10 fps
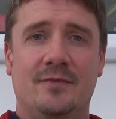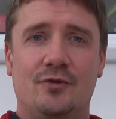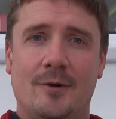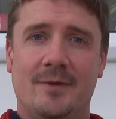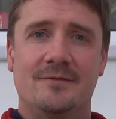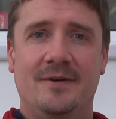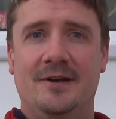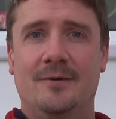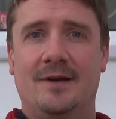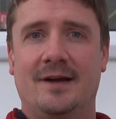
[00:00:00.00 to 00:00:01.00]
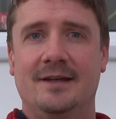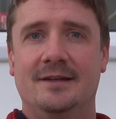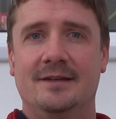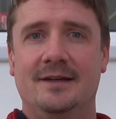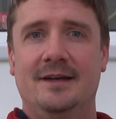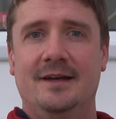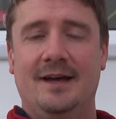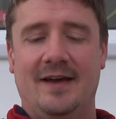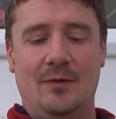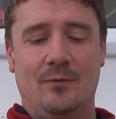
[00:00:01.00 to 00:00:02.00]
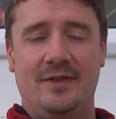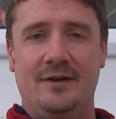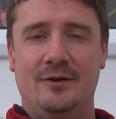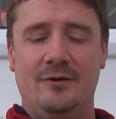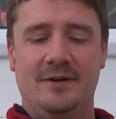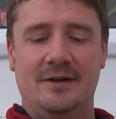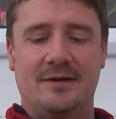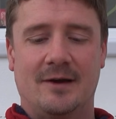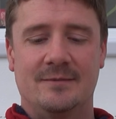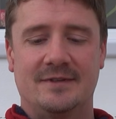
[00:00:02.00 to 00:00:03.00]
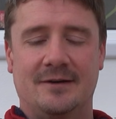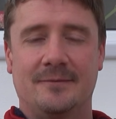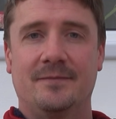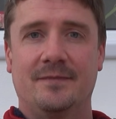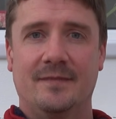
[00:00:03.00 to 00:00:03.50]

drop this video a like, and then when the new video comes out,